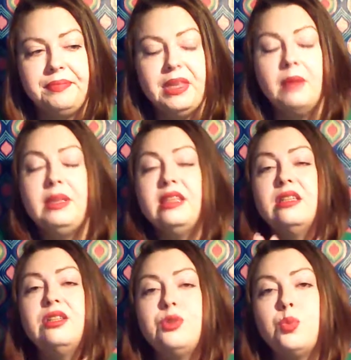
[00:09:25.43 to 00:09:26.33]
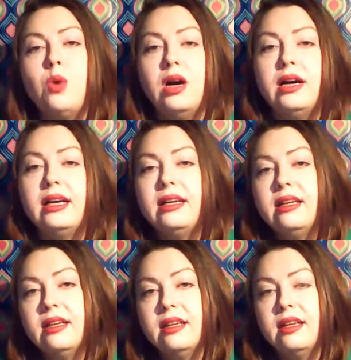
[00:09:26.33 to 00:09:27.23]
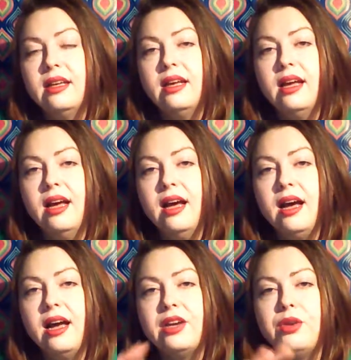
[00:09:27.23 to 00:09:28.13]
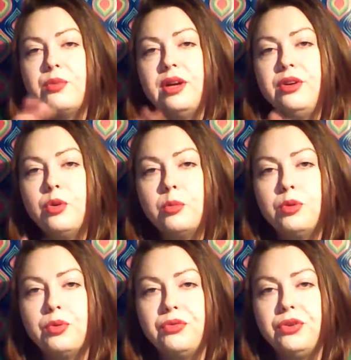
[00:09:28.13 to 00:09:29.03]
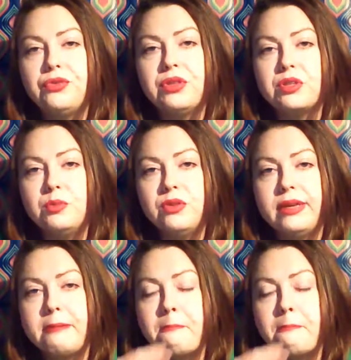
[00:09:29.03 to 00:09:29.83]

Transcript: I mean, this is why I couldn't write a normal review for this movie.